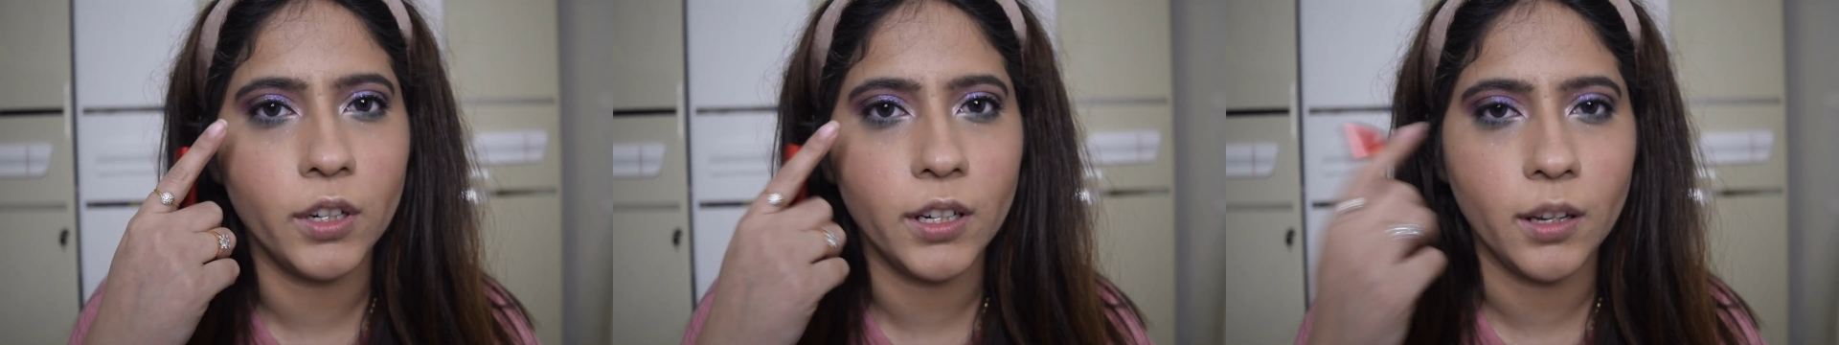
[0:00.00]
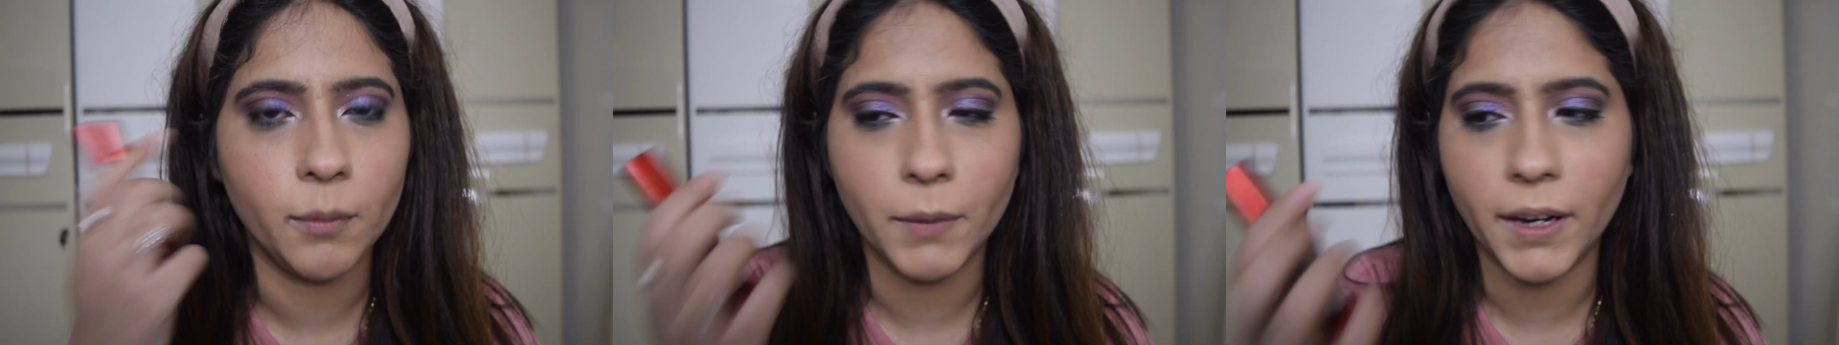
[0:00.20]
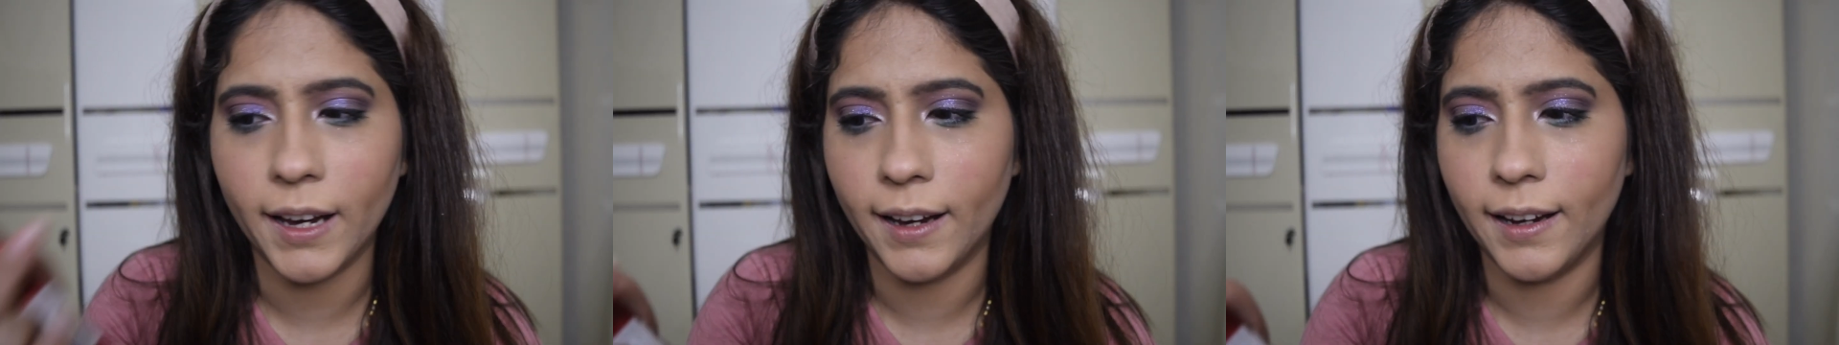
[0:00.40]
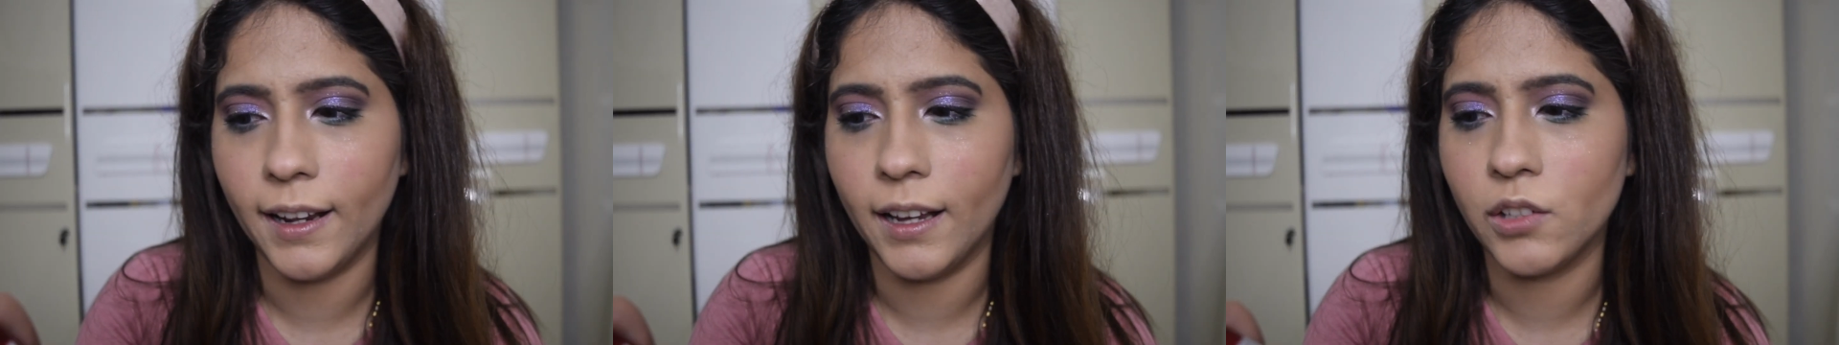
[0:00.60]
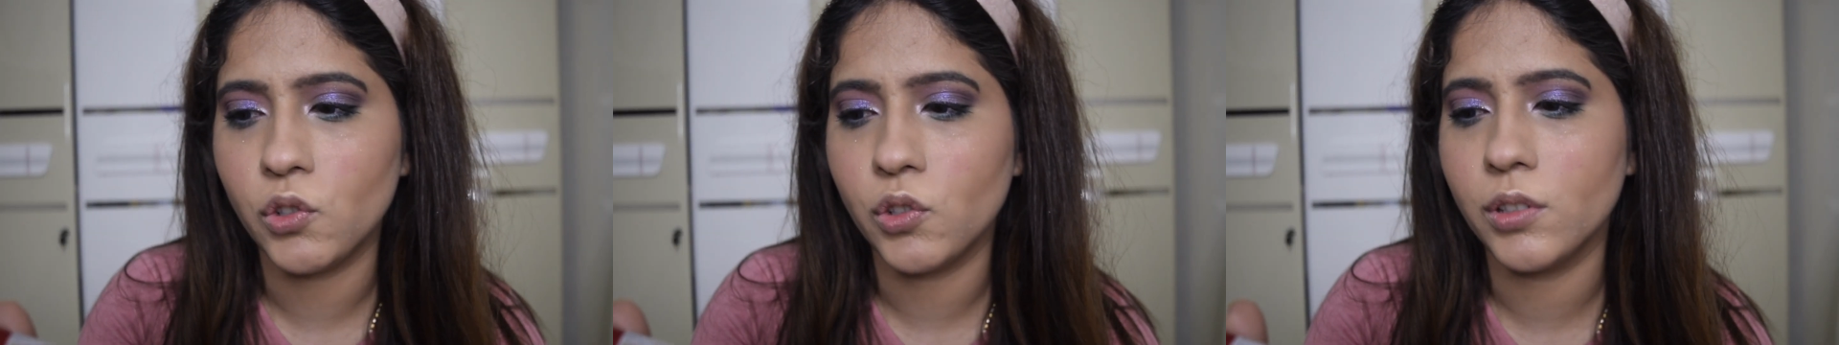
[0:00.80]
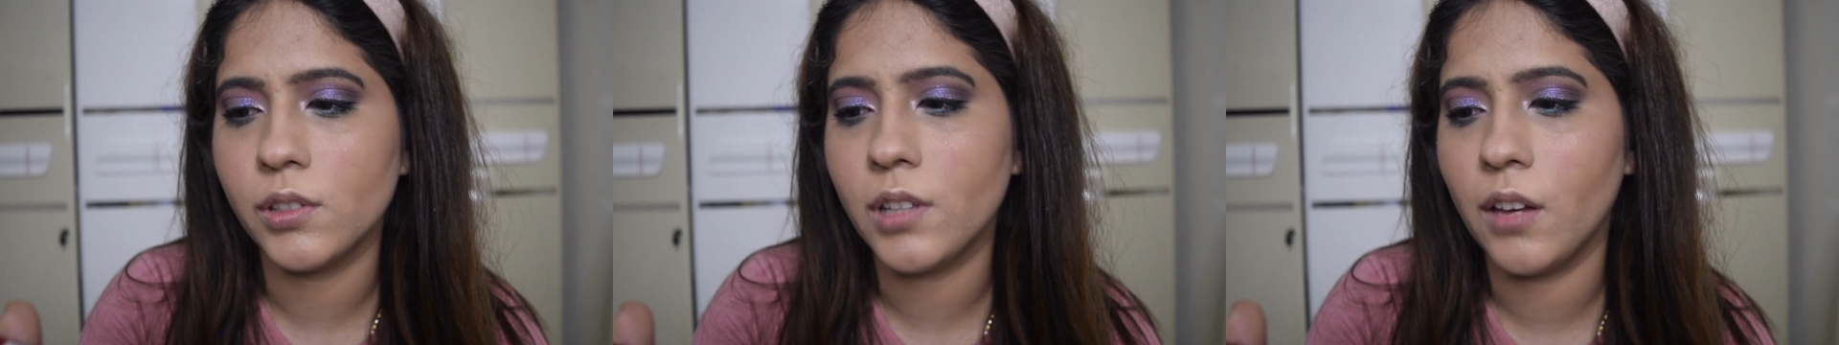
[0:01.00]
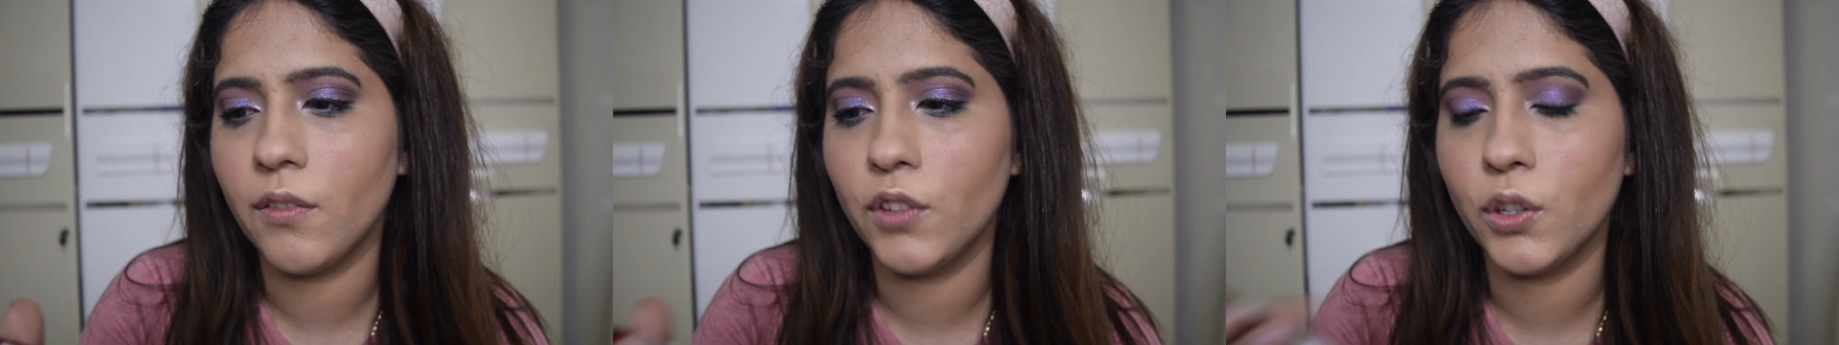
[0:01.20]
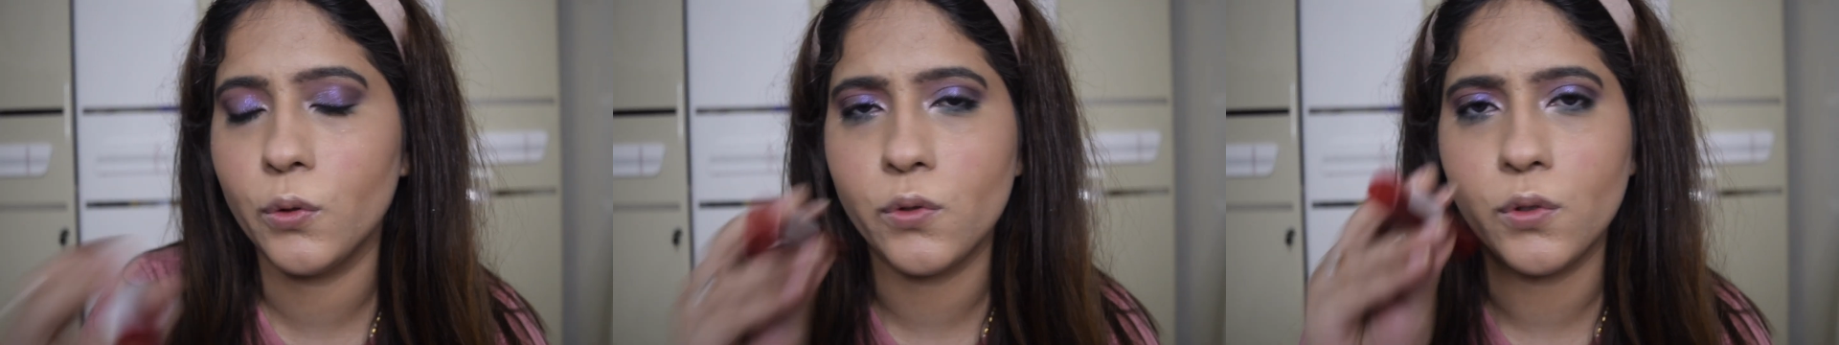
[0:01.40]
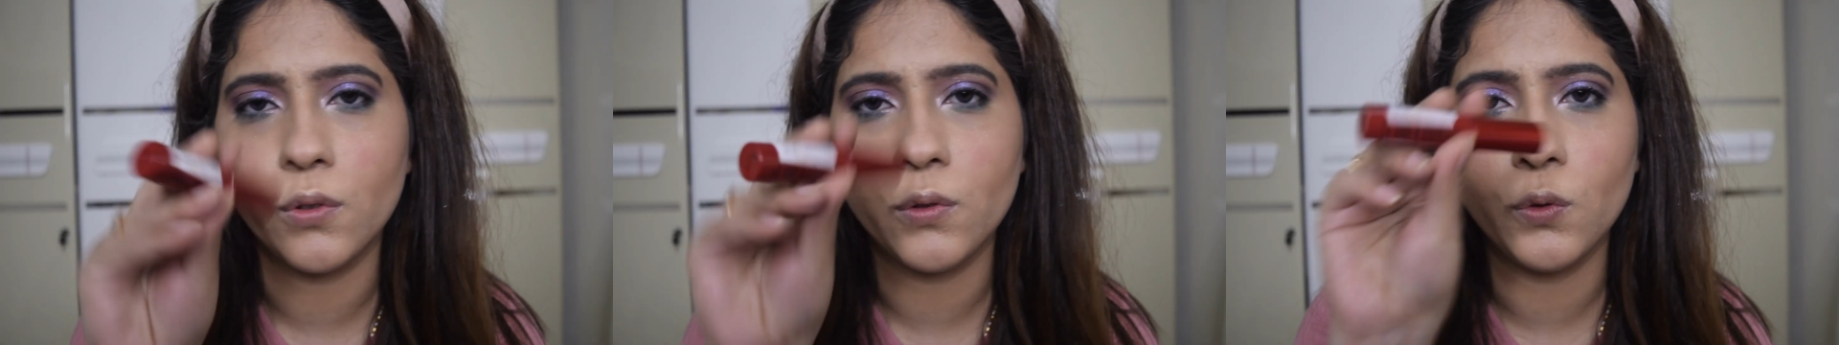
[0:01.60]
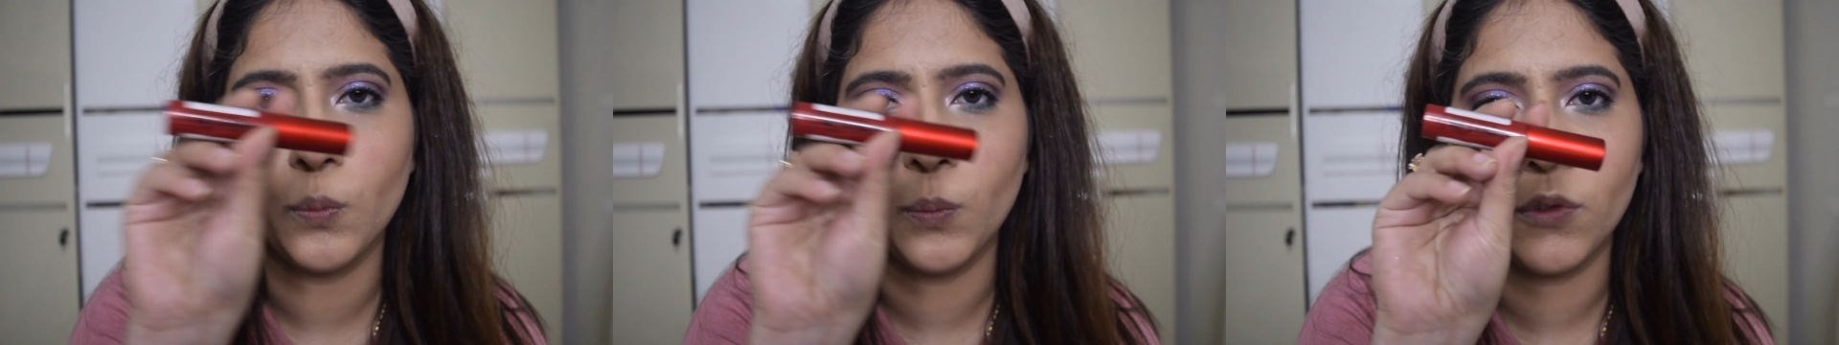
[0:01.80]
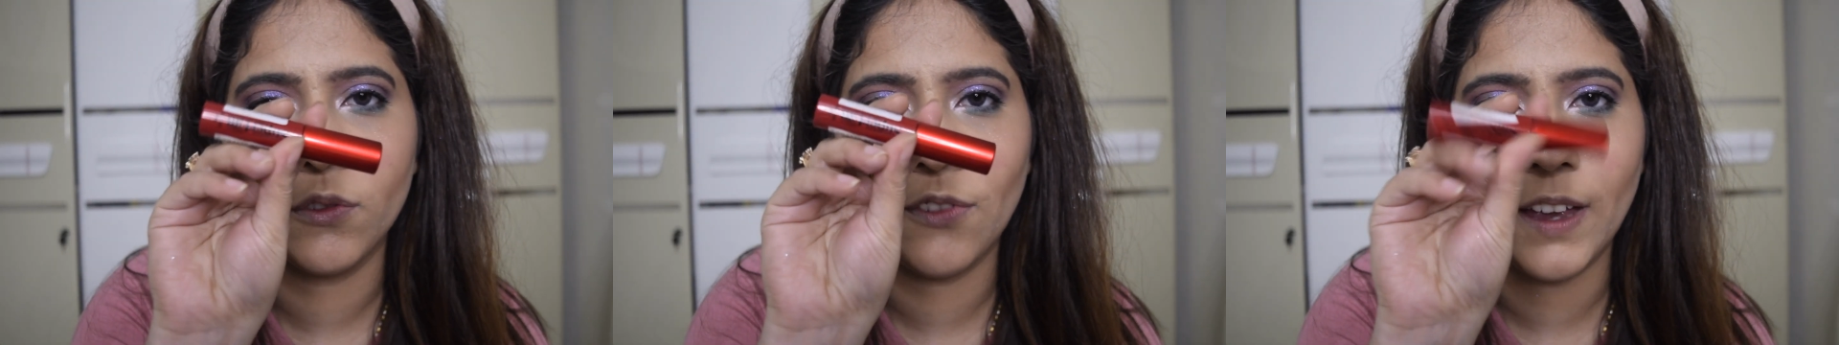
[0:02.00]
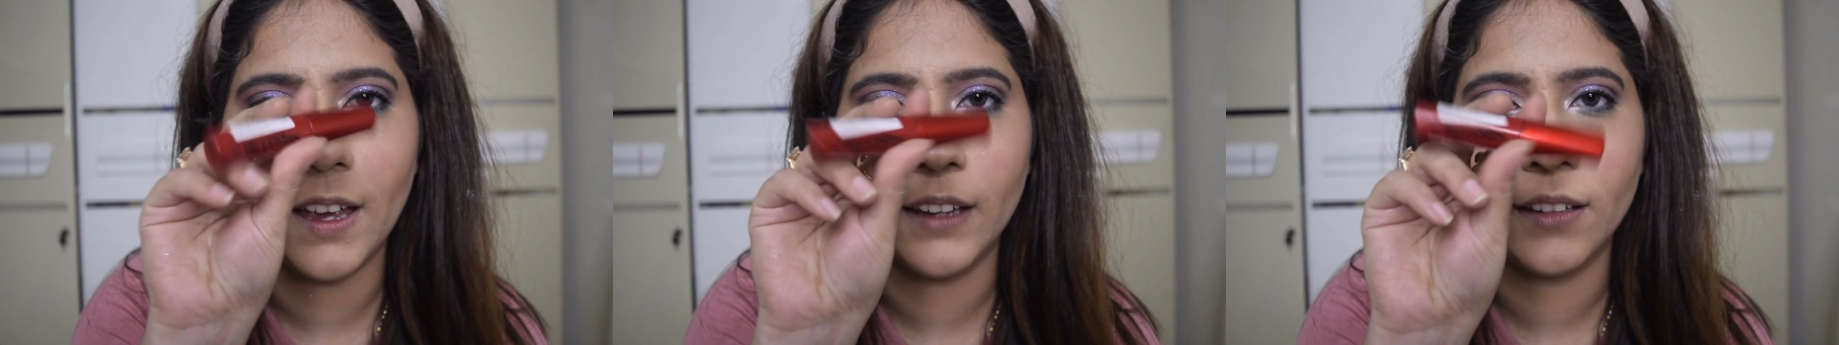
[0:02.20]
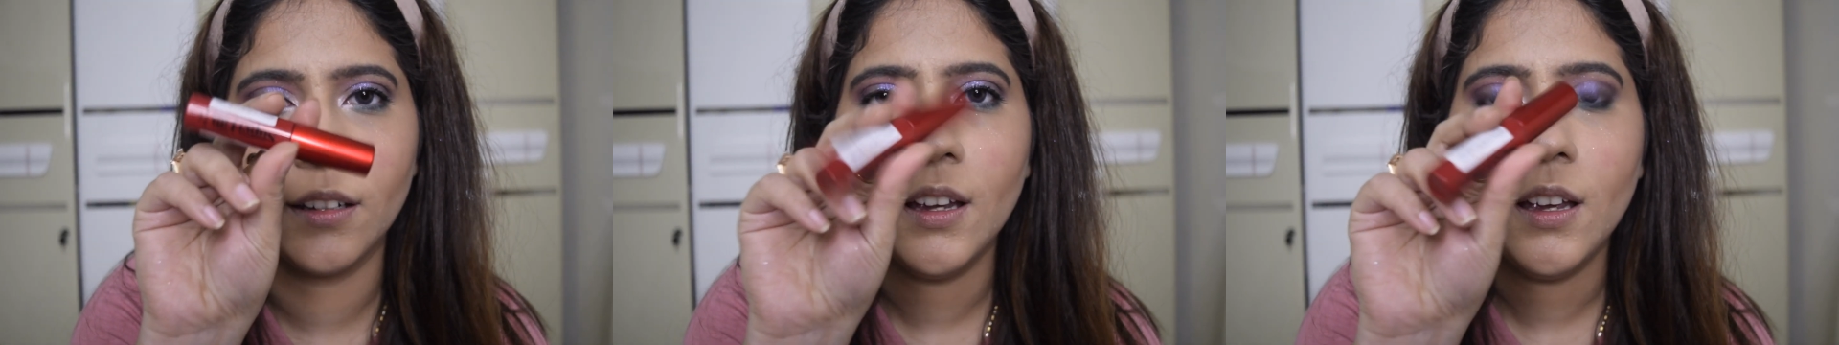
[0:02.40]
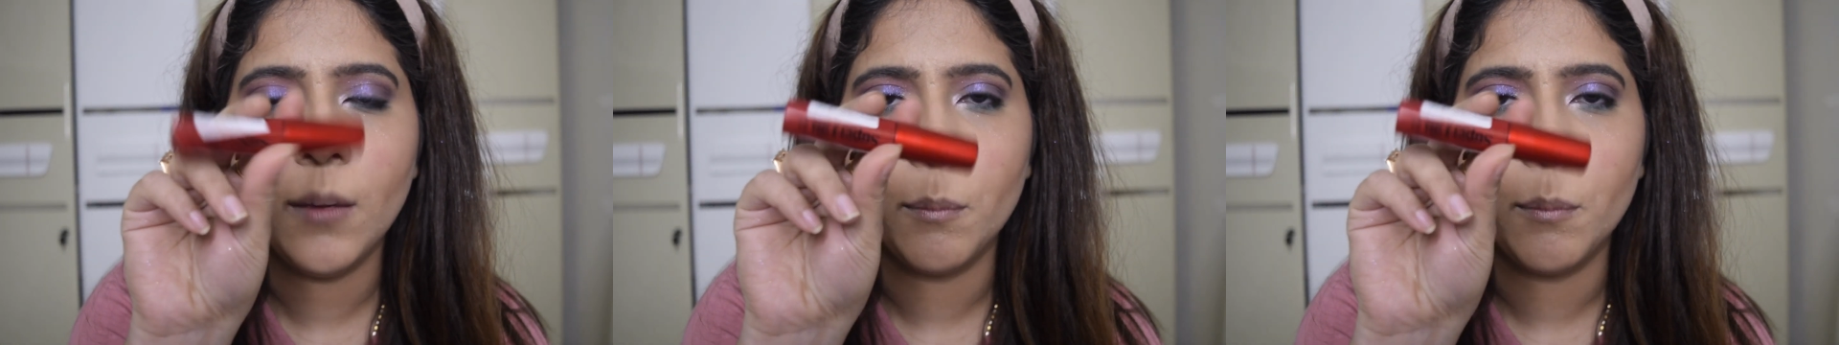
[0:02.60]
on my eyelashes I've used the Superfan